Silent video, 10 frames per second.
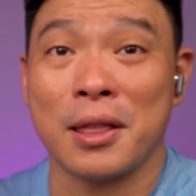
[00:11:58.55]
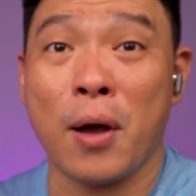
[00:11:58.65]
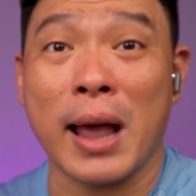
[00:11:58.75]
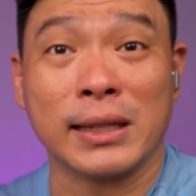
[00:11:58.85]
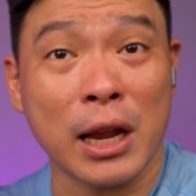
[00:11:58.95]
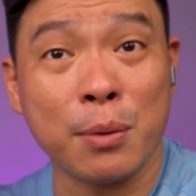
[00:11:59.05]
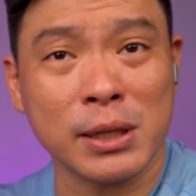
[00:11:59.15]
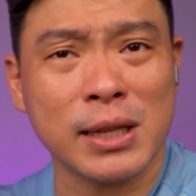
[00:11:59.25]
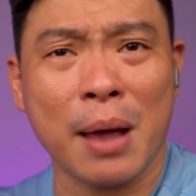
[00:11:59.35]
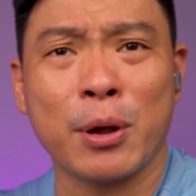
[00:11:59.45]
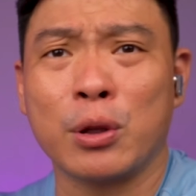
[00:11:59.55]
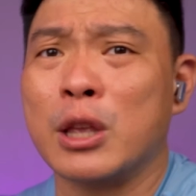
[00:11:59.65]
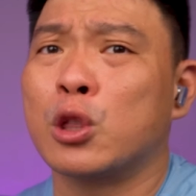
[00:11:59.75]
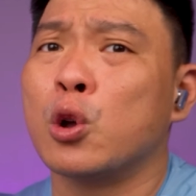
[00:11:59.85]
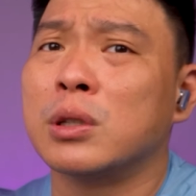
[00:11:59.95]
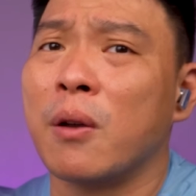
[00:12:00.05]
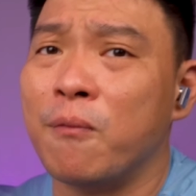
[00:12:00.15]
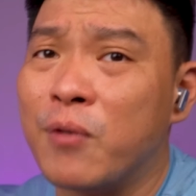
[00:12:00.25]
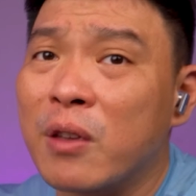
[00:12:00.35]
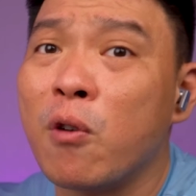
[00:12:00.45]
Now guys, ano ba sasabi ko dito sa
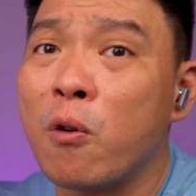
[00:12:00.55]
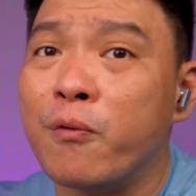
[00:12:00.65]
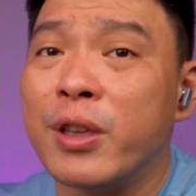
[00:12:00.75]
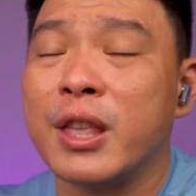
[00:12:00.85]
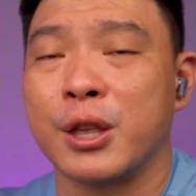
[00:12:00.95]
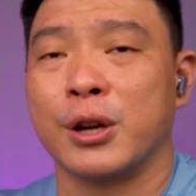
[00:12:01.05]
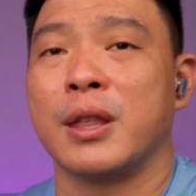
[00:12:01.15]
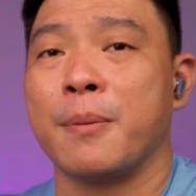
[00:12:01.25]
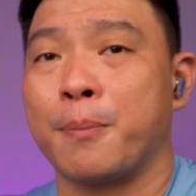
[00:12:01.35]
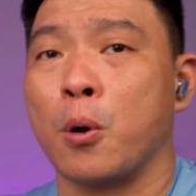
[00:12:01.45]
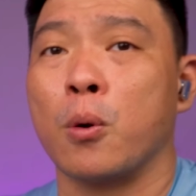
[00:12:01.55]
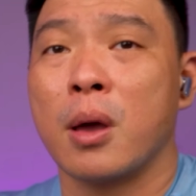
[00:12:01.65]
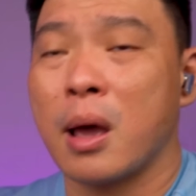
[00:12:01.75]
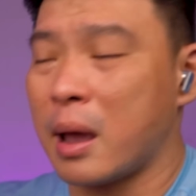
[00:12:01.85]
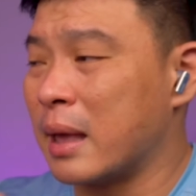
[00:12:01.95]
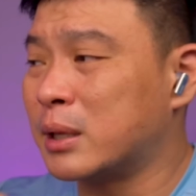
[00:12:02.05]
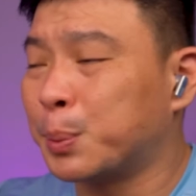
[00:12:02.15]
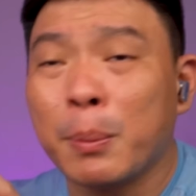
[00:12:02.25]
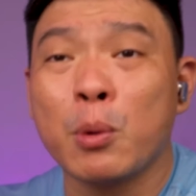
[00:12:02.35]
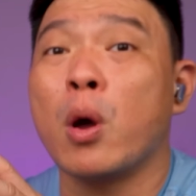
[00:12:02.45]
Vivo V30 Pro? It's
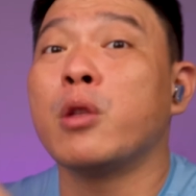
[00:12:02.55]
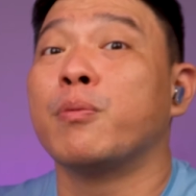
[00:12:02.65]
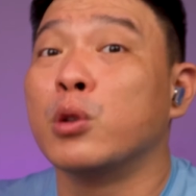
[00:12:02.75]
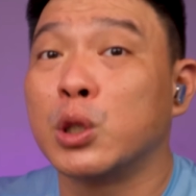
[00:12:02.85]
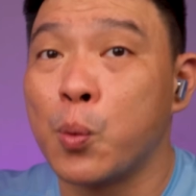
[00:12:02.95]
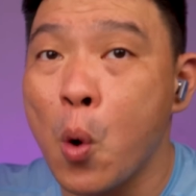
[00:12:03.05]
probably one of those